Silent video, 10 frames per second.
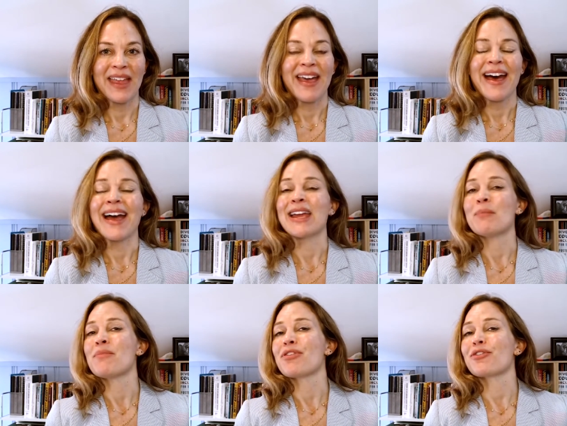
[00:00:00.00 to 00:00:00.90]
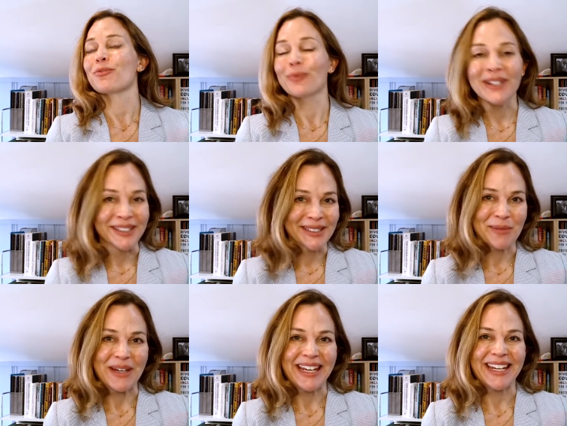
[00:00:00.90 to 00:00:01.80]
I am thrilled to
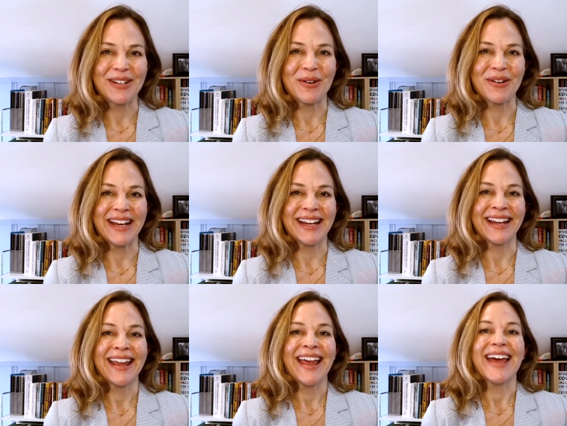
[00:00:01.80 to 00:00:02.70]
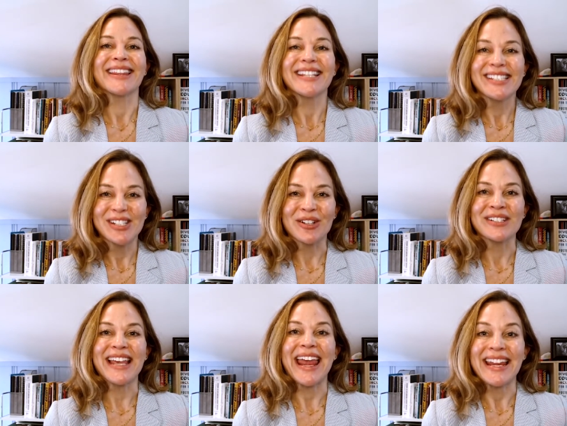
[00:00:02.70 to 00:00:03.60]
be keynoting at this
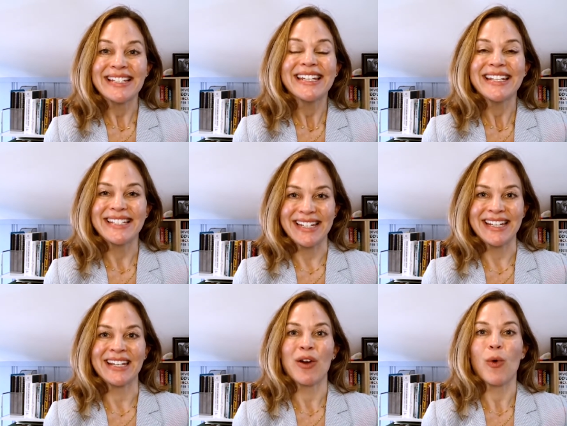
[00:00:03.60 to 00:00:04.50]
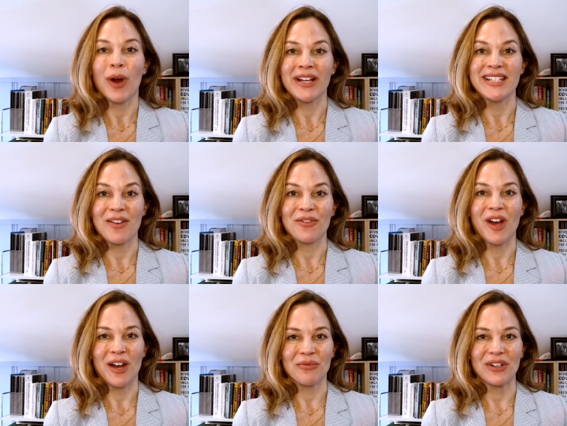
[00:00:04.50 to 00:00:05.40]
year's ATD OrgDev
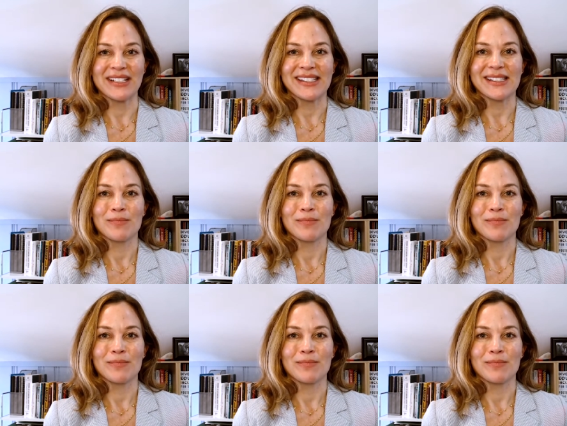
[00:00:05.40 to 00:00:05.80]
conference.